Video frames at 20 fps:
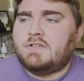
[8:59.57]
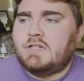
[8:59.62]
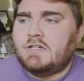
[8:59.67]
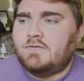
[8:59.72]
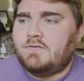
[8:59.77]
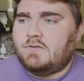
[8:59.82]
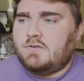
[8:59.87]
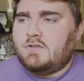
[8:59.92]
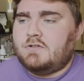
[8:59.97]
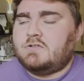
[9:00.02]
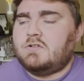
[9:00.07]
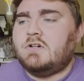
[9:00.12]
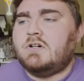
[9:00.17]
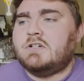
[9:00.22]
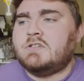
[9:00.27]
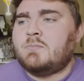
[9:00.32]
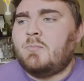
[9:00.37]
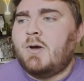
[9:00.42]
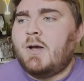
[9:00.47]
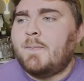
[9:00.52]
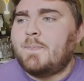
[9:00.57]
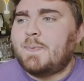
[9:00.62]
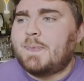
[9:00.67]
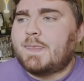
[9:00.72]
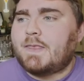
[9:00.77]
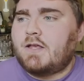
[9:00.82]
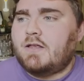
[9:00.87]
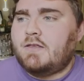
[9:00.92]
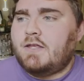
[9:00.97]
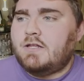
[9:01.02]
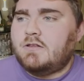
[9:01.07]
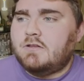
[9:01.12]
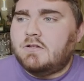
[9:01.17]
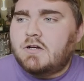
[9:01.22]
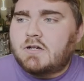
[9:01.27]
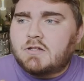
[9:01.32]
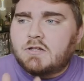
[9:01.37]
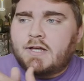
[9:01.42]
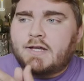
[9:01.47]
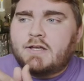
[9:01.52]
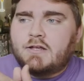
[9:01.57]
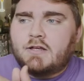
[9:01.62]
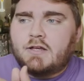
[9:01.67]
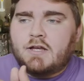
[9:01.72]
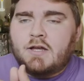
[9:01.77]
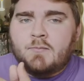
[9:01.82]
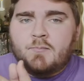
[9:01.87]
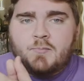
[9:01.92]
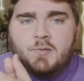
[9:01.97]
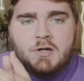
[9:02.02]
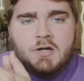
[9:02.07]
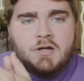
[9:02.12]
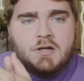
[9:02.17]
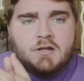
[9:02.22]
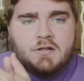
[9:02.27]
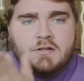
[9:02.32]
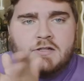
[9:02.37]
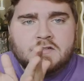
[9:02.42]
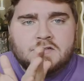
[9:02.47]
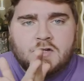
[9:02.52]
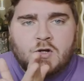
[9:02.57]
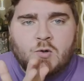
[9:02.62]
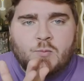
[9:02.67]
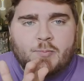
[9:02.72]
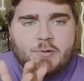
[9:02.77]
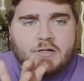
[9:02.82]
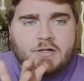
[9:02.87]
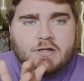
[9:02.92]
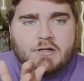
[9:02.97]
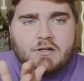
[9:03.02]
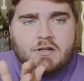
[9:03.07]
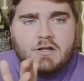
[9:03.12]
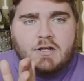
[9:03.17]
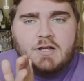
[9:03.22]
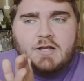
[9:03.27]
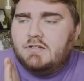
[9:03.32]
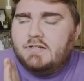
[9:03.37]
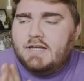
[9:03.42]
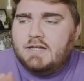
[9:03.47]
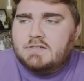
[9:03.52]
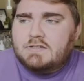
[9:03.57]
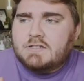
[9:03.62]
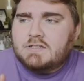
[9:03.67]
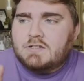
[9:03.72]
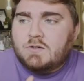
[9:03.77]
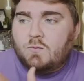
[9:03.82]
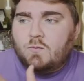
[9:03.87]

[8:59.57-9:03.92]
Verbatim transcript: T for thesaurus, but they look like a book that's opening. Yes, it's a